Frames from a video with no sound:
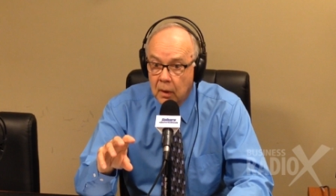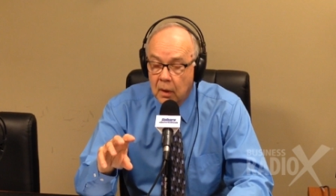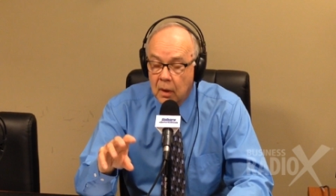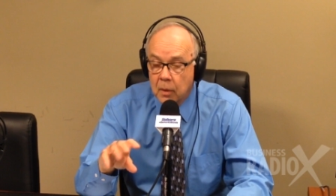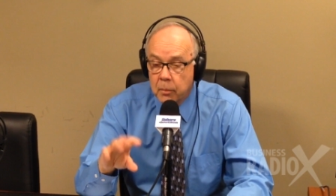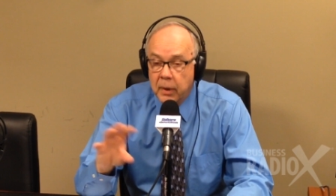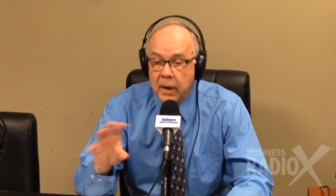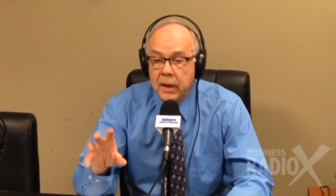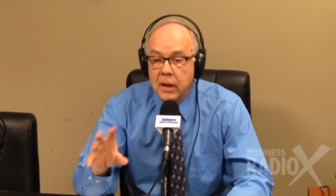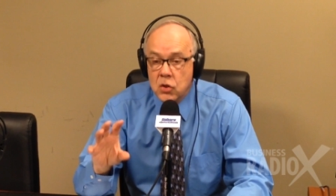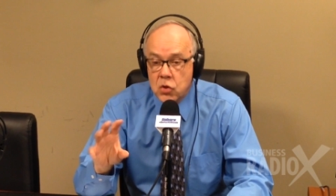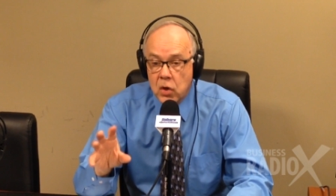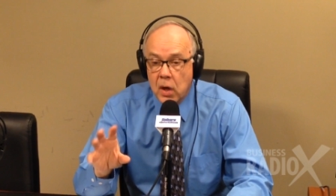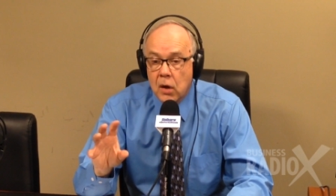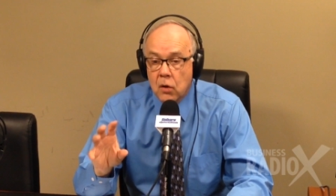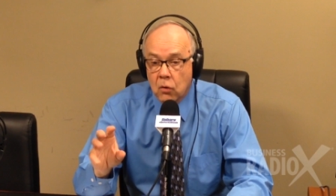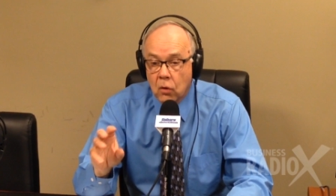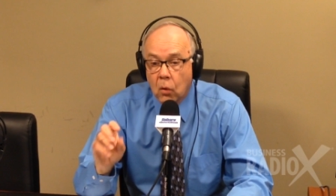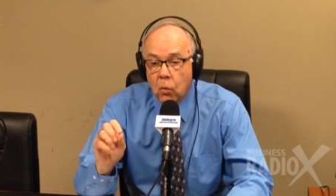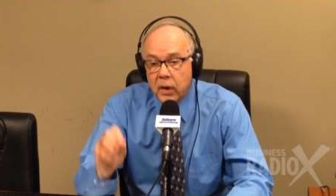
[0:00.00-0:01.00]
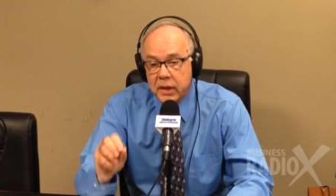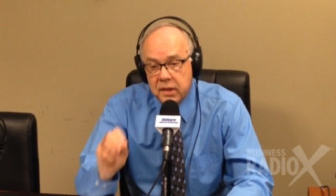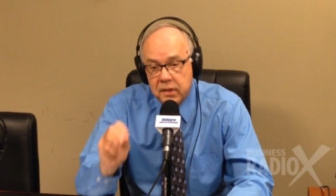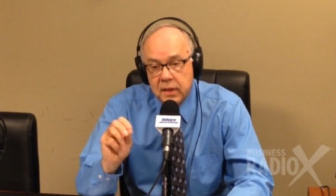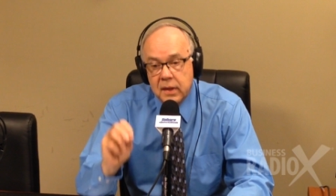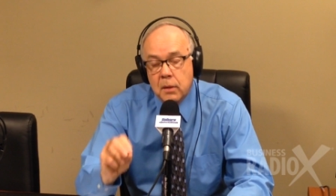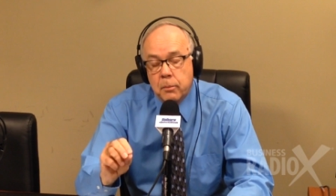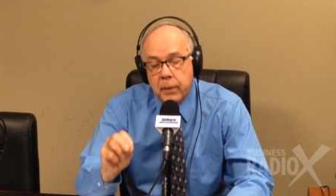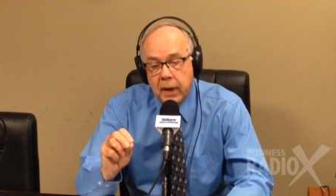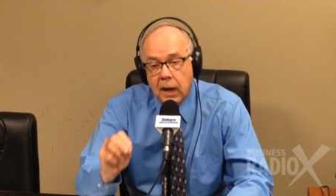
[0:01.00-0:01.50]
But in general, what's
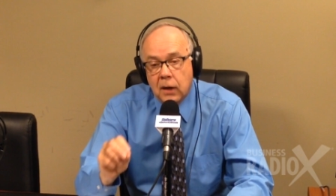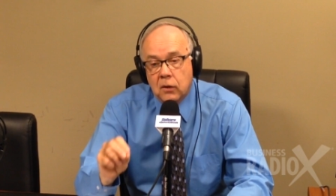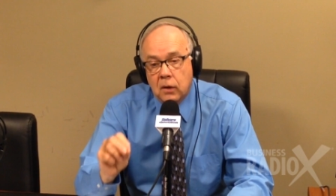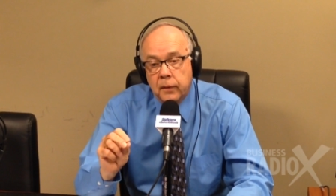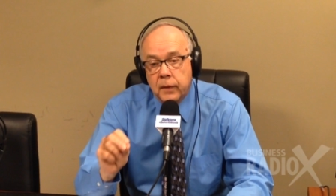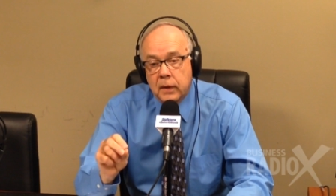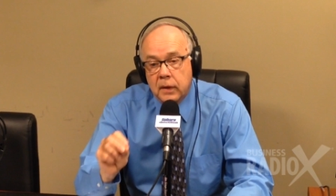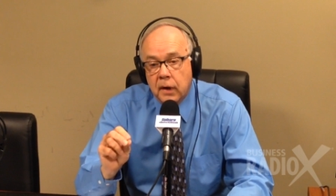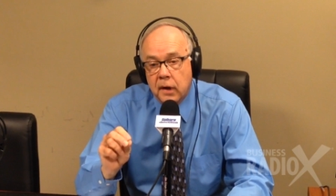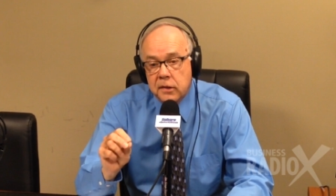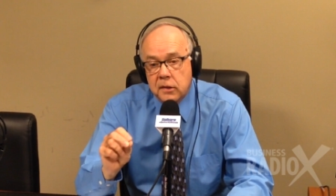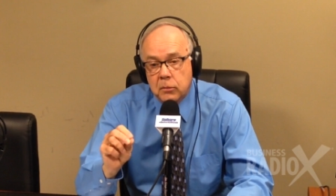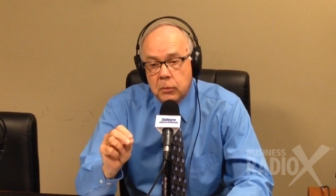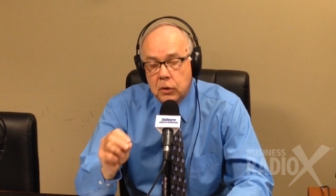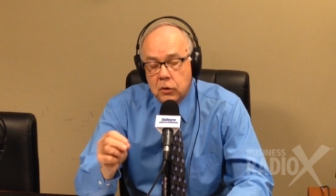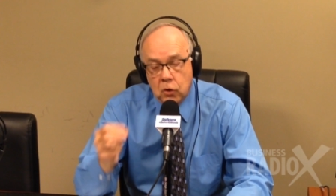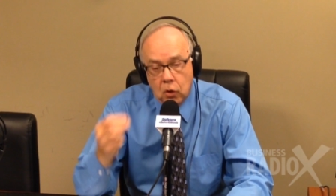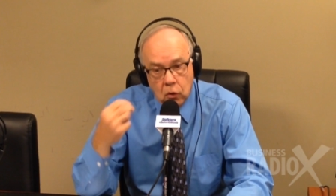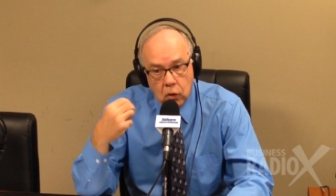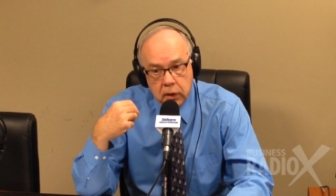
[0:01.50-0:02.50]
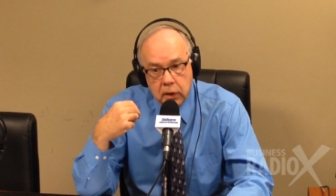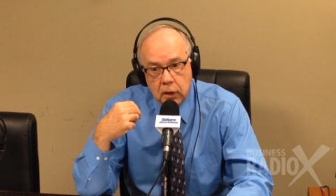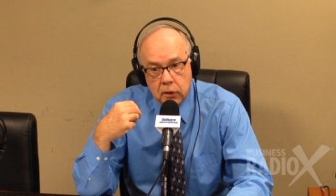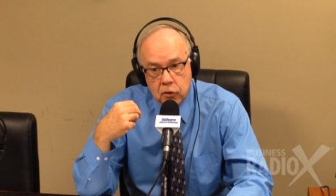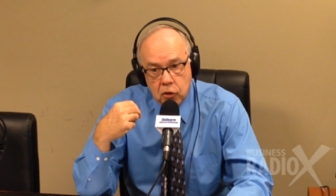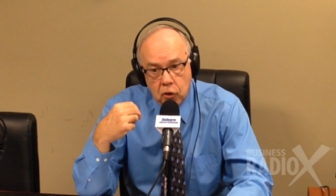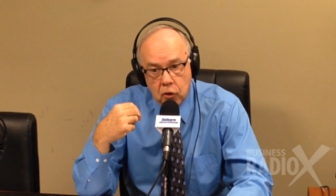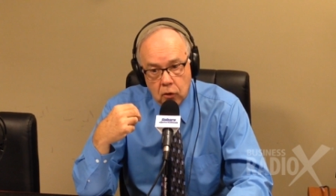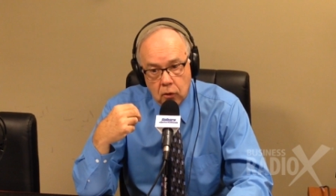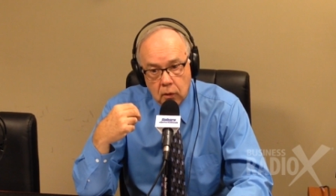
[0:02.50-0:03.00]
the impact on the customer? Don't look
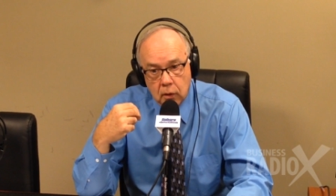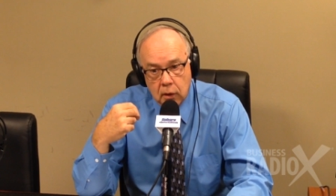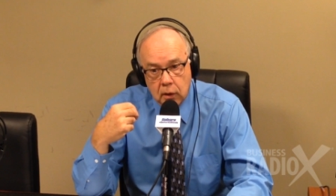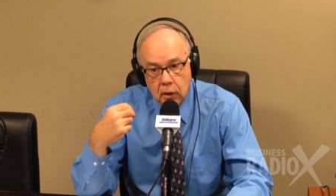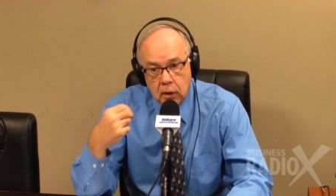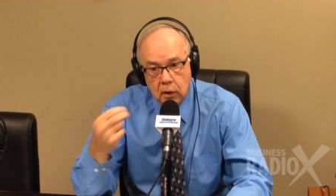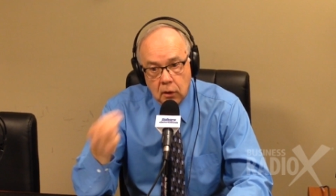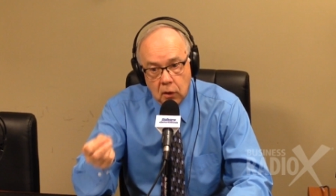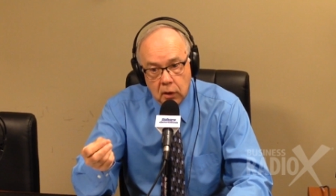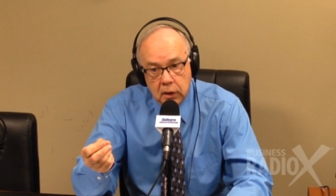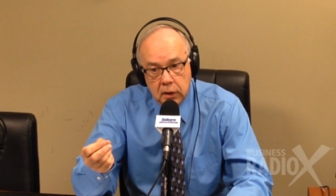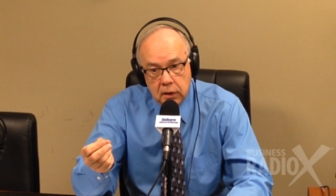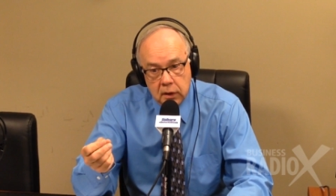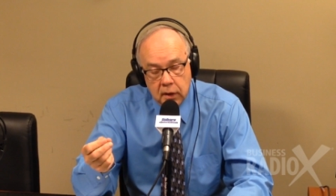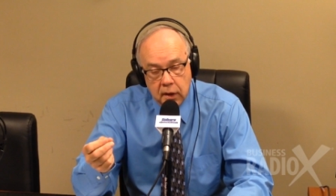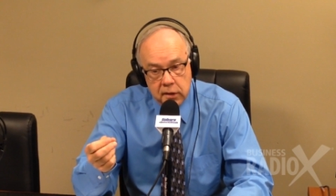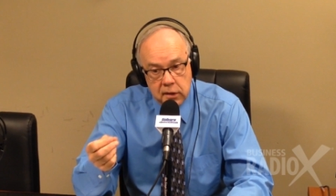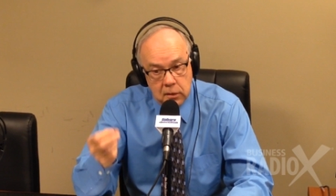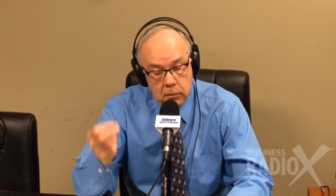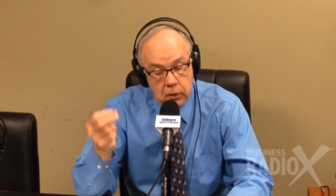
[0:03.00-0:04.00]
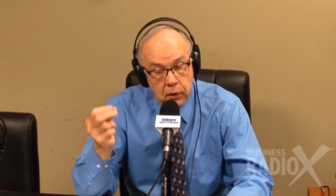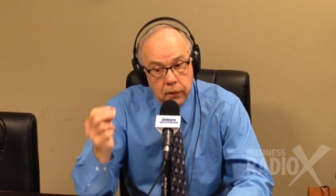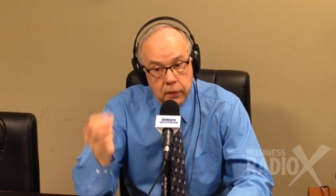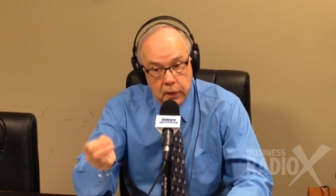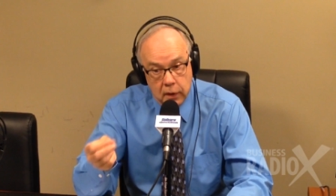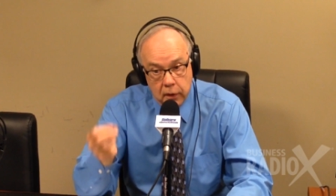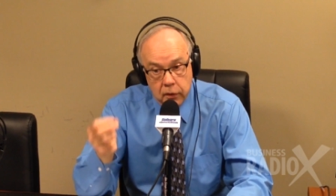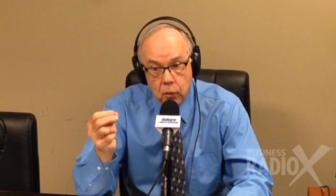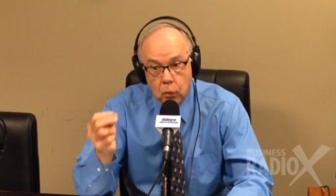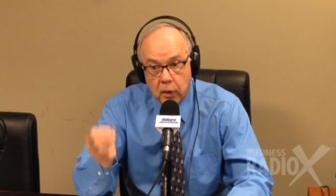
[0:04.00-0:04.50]
internal. Look at the customer.
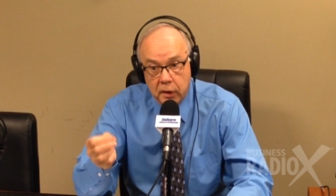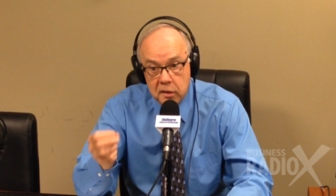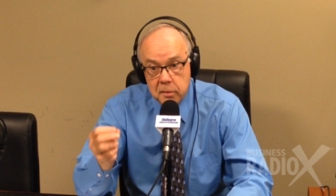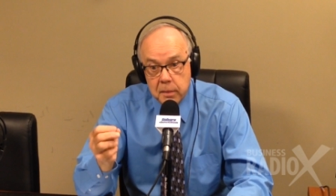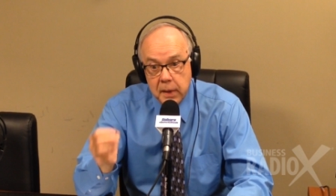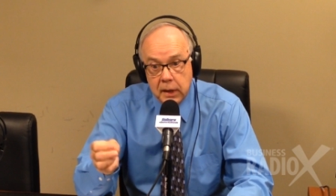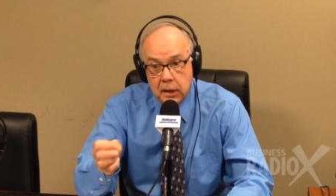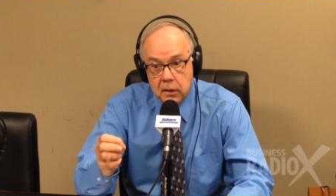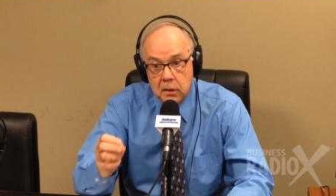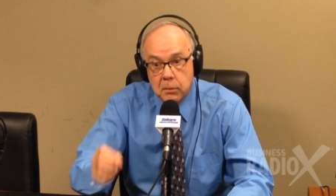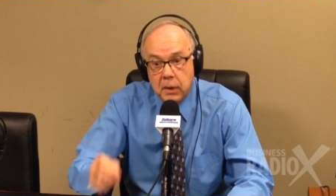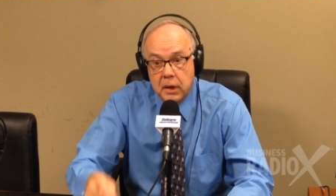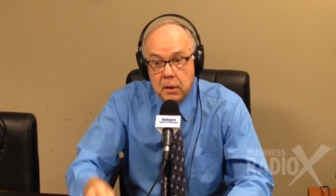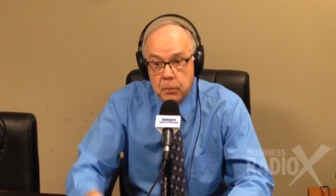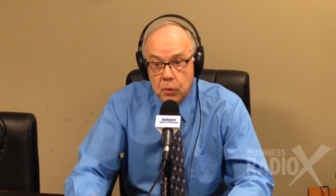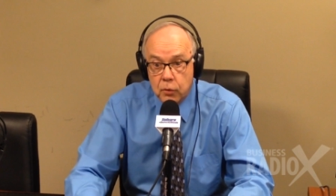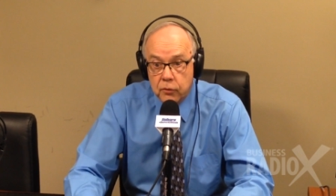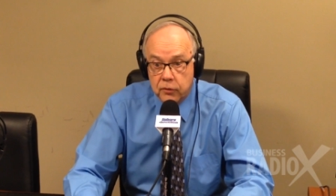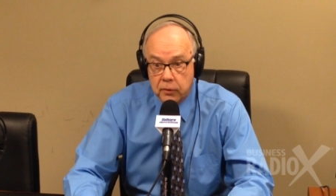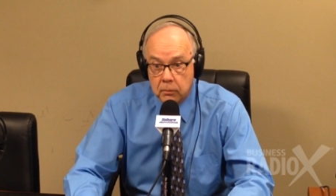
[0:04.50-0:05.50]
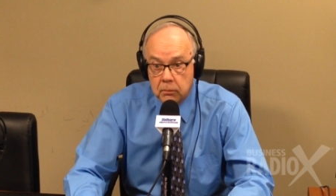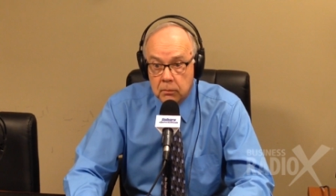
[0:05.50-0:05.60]
They're the ones making the money move.